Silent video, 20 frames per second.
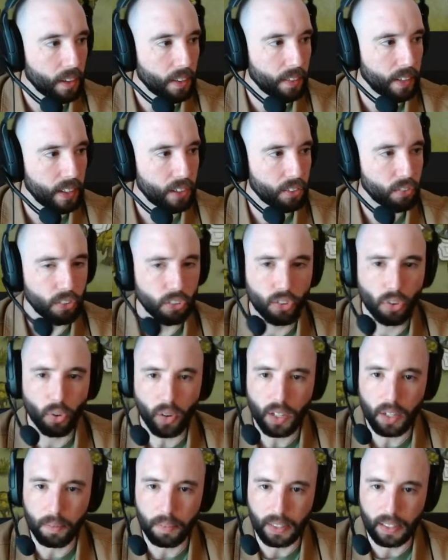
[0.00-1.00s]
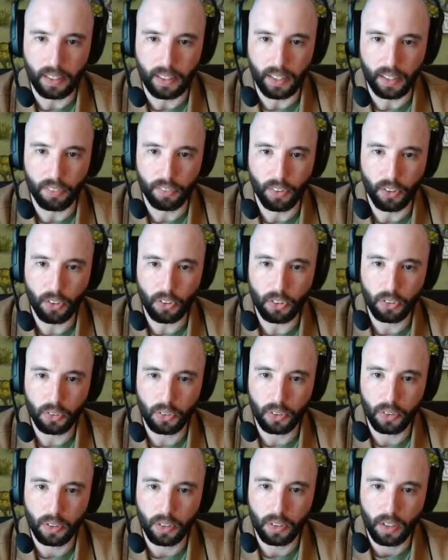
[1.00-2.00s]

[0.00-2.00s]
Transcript: Thanks for joining me today, folks.